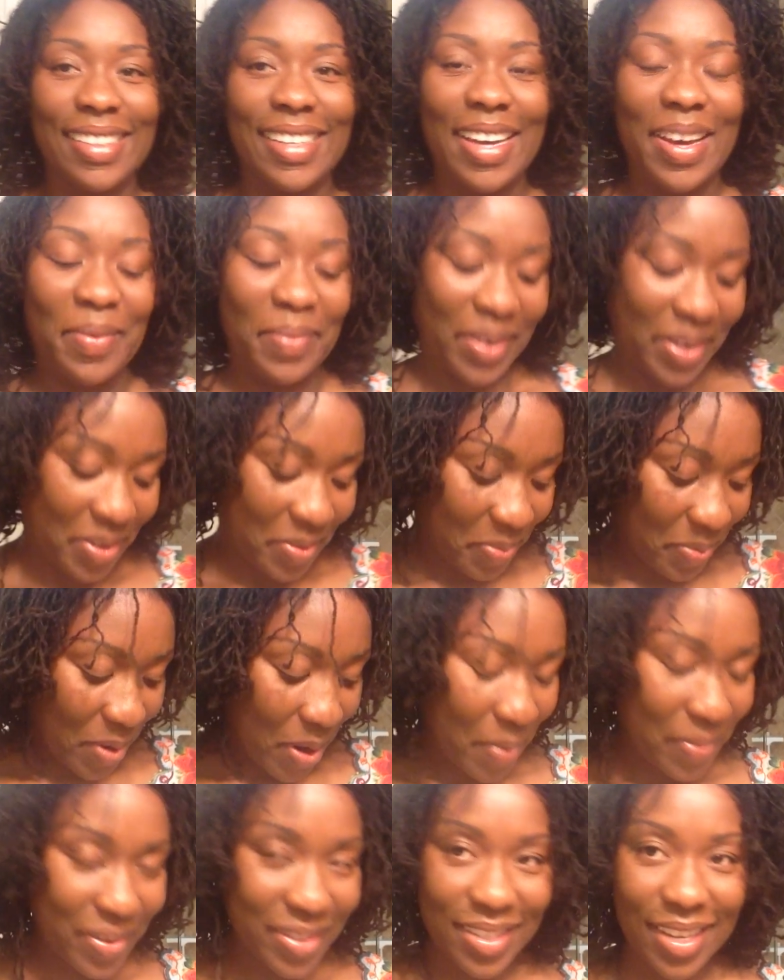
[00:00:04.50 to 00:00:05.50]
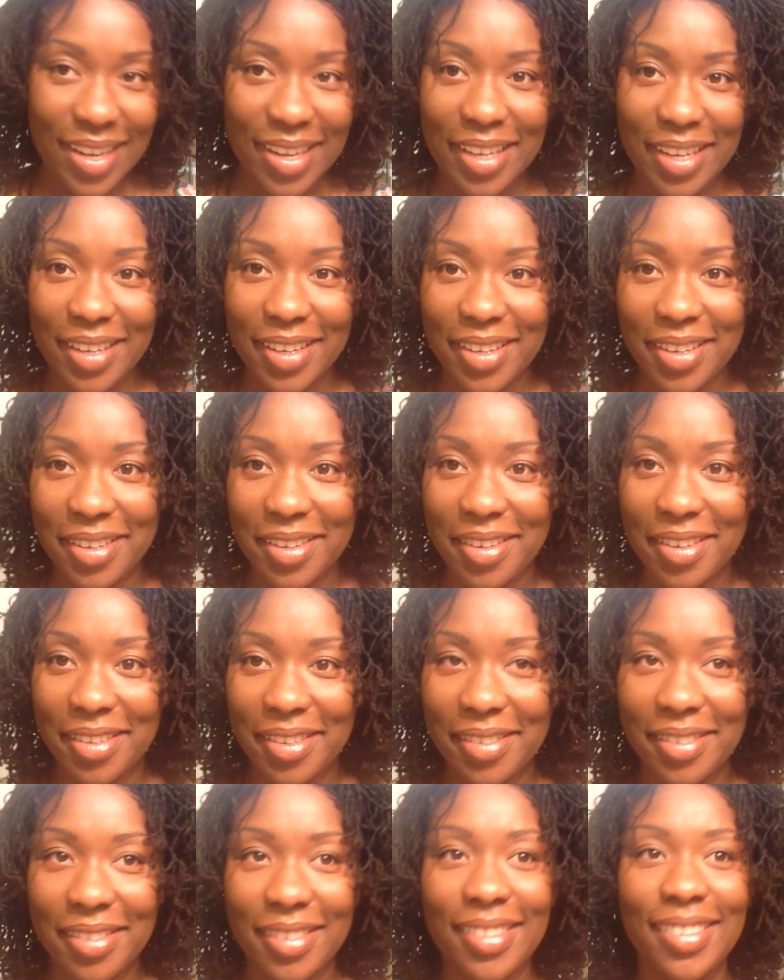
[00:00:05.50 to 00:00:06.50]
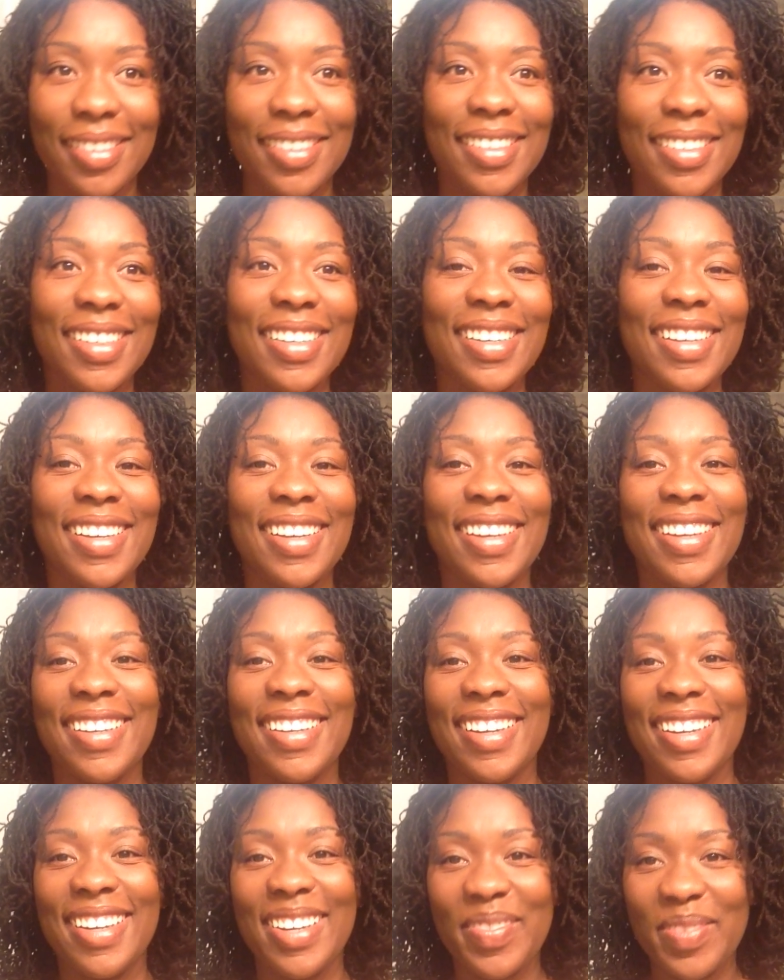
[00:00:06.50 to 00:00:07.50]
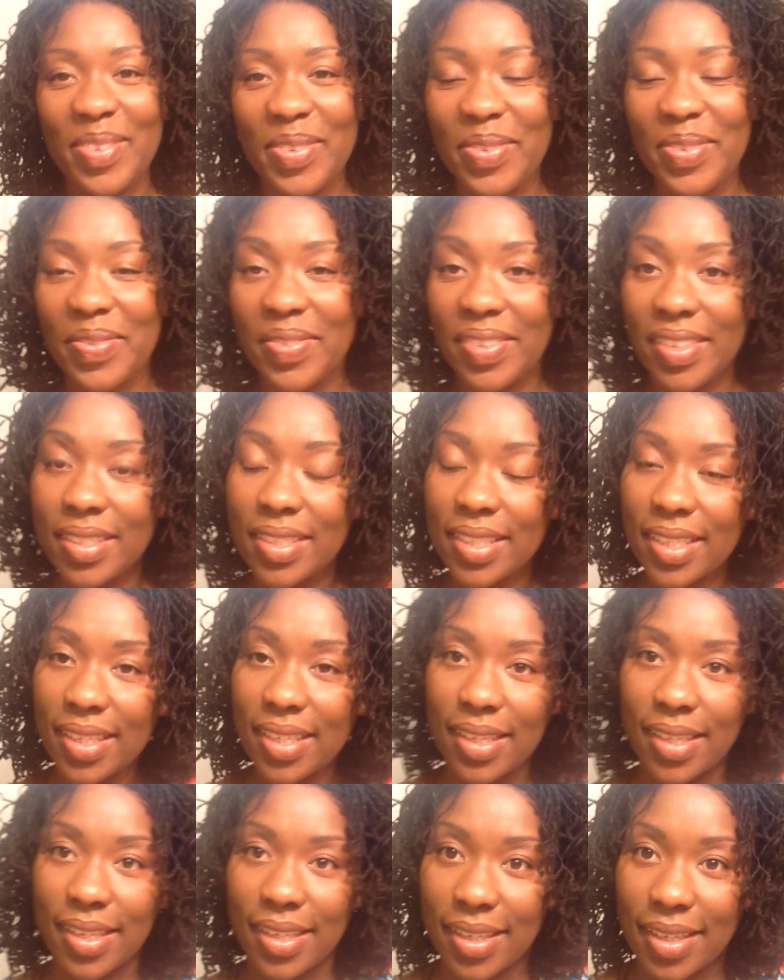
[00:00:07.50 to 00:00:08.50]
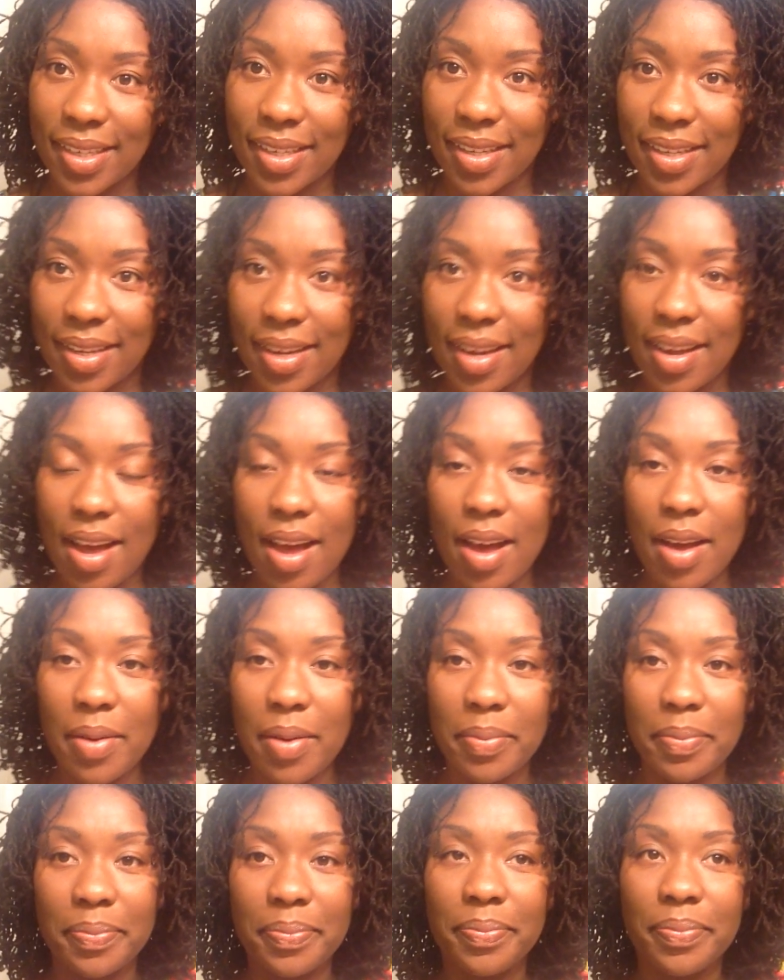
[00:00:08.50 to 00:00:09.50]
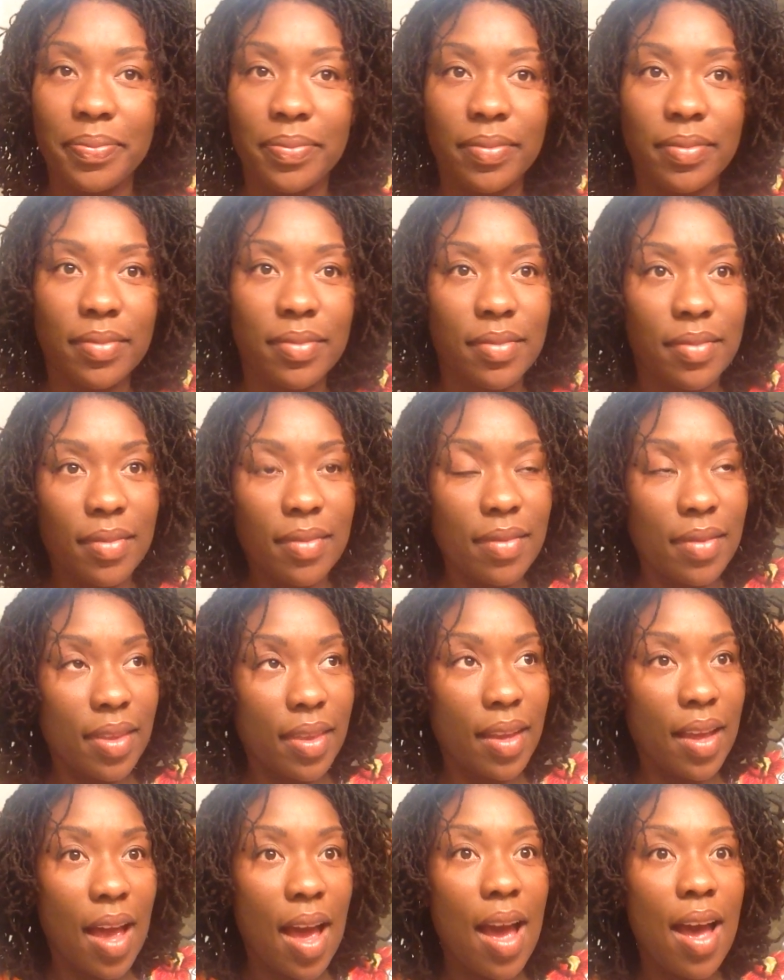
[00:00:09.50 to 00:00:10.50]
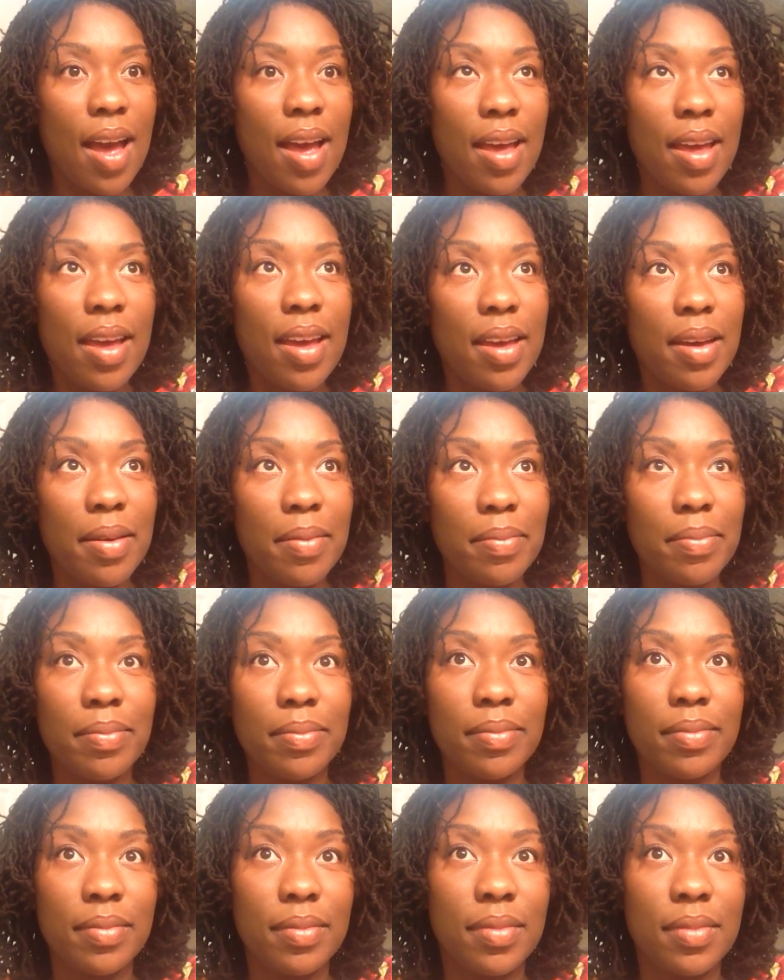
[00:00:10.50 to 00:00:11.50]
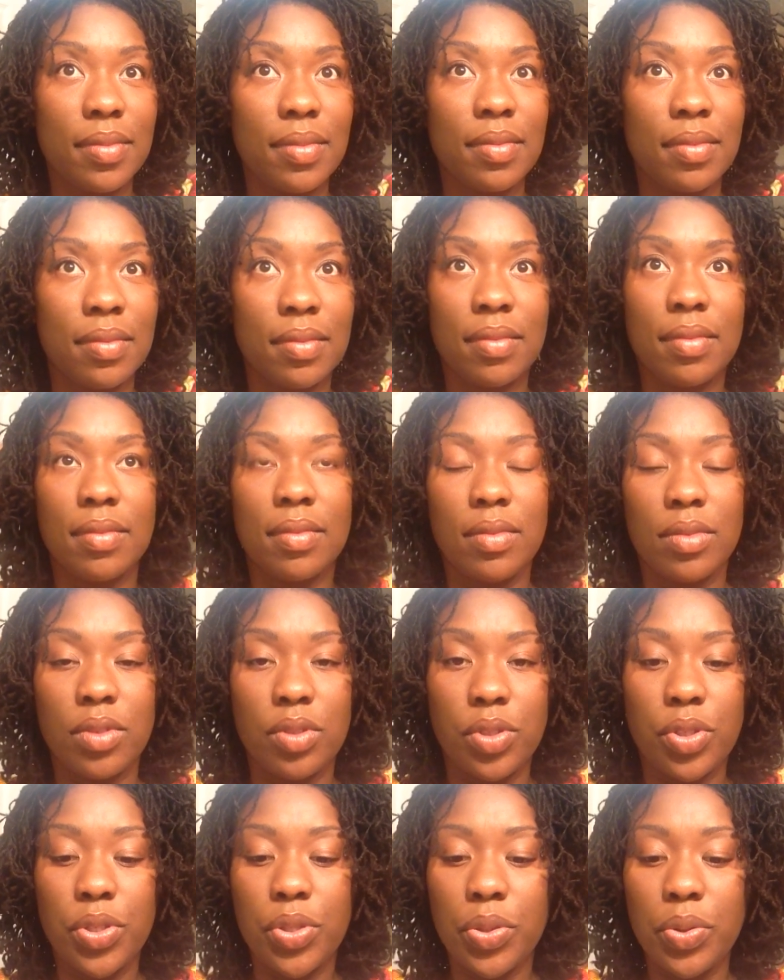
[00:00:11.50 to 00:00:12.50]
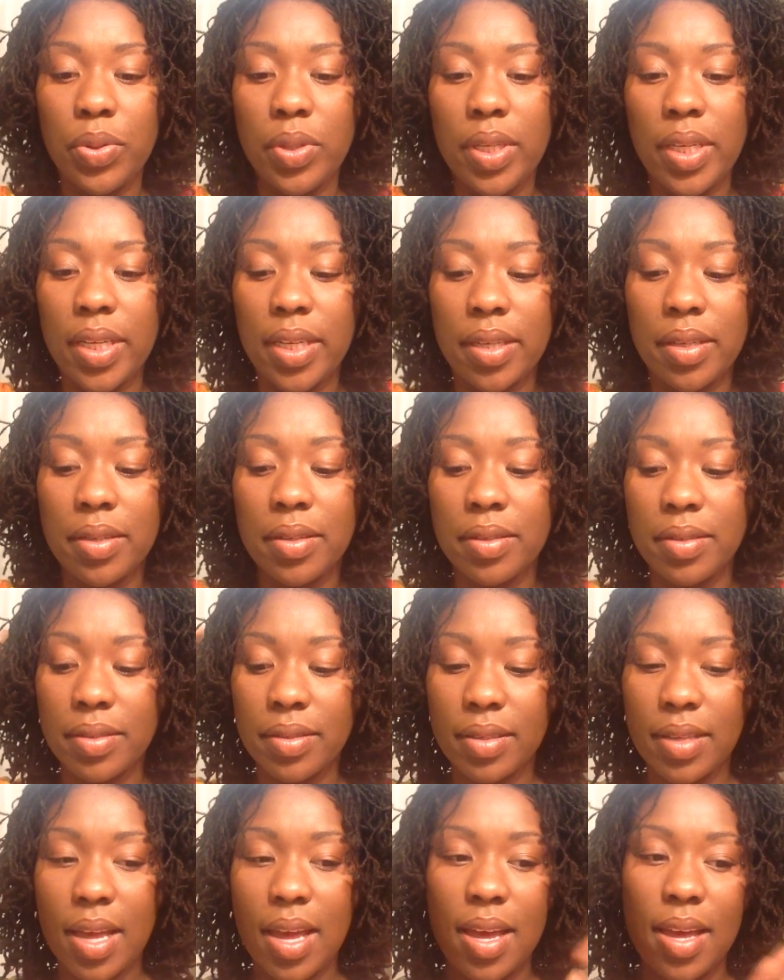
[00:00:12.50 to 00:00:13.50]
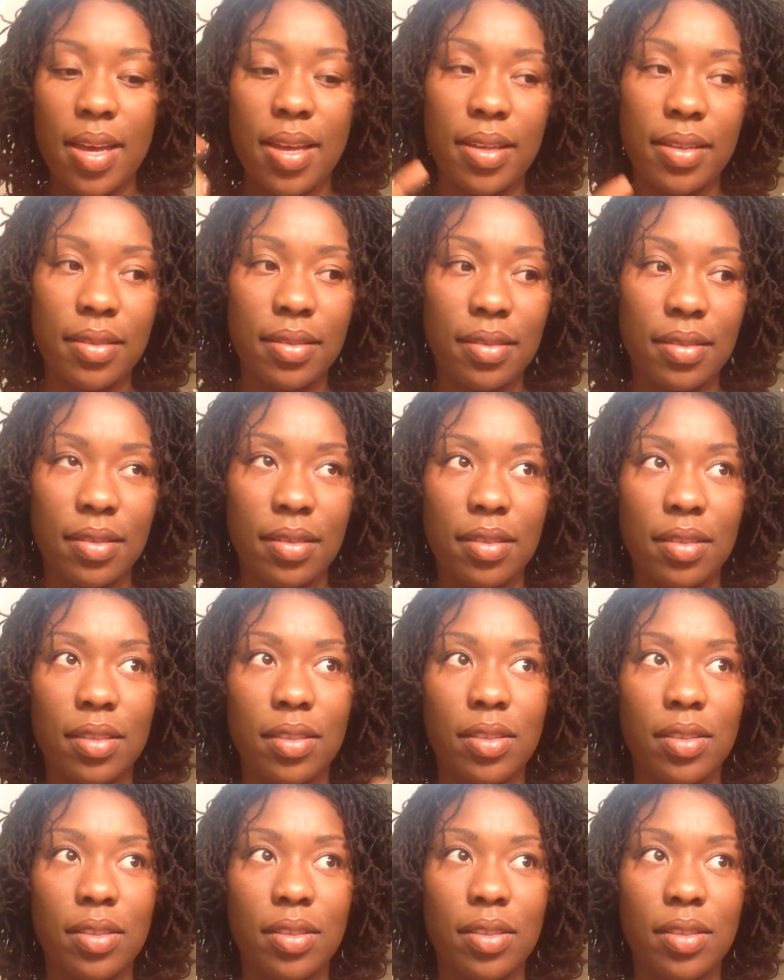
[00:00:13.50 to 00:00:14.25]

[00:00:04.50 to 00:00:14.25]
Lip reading: I made a promise like a year ago and I never fulfilled it. I am 2 years and